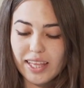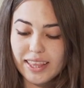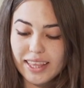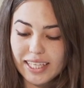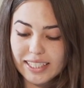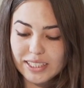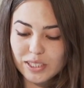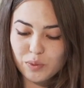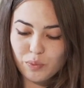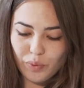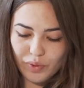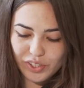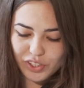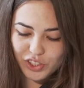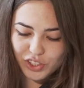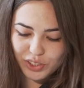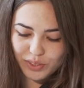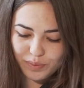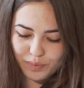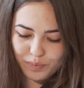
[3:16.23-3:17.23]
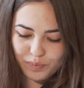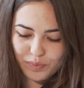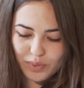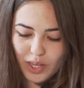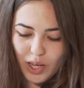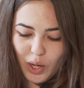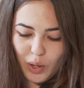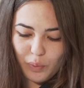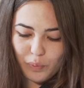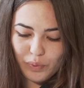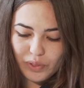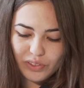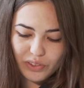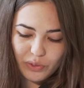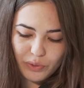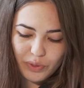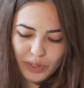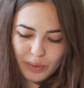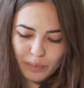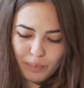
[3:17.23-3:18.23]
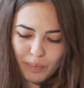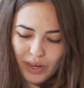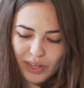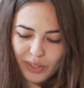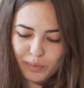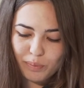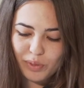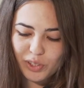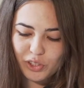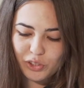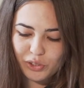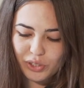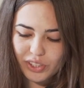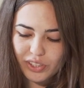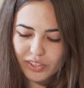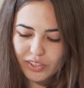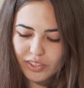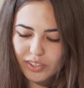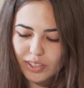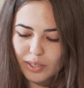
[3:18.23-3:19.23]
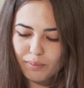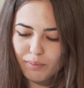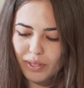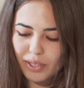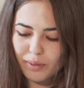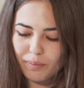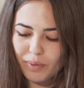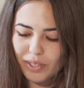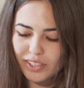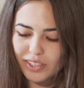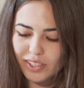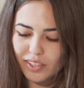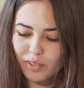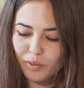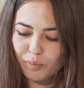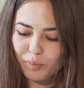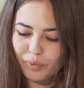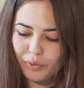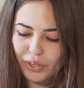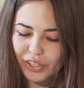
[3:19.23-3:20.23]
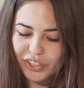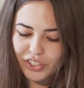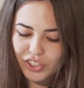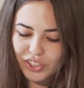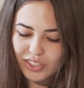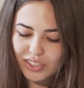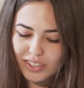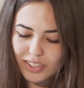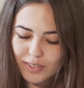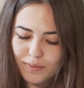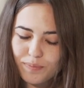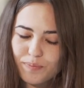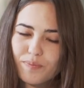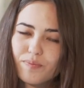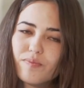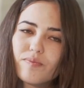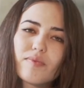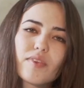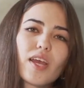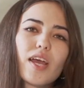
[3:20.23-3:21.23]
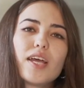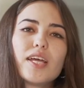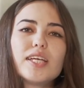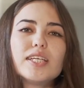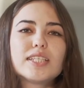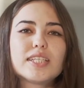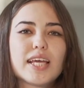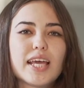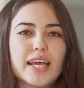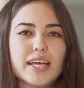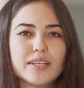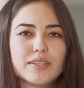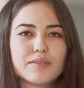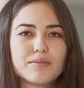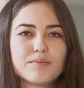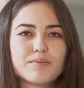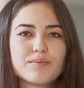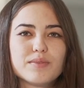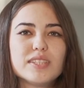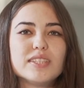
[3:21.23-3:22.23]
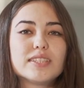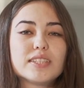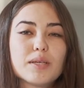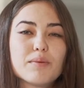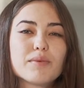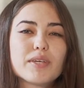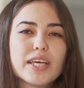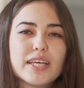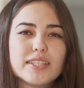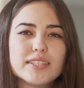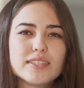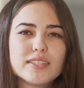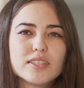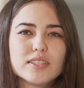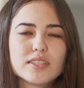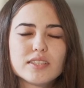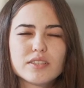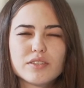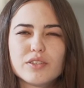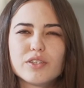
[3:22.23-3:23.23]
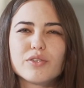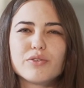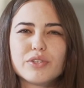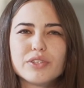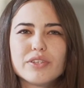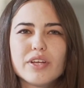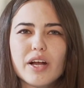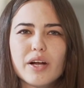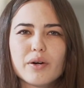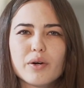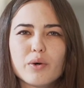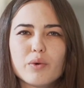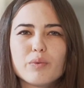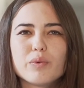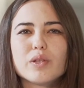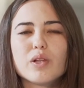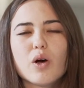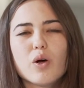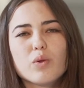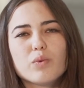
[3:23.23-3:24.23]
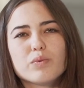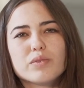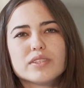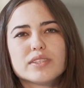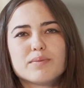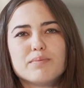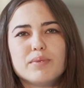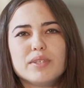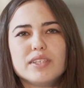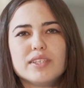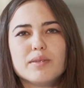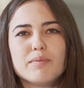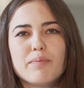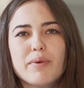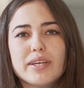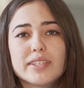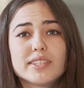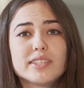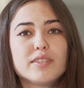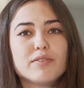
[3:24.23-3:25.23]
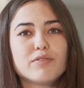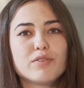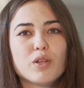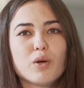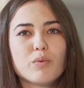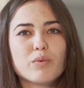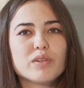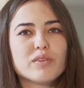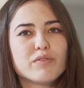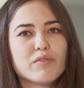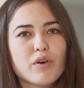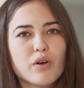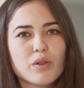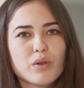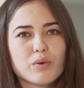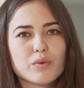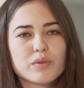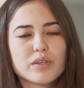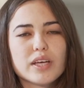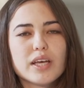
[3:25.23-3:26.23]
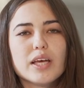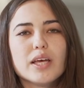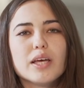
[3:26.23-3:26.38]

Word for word: Next question. Will the red path be triggered in mathematical operations? It can. In some cases, the green arrow will always be the path the flow will follow,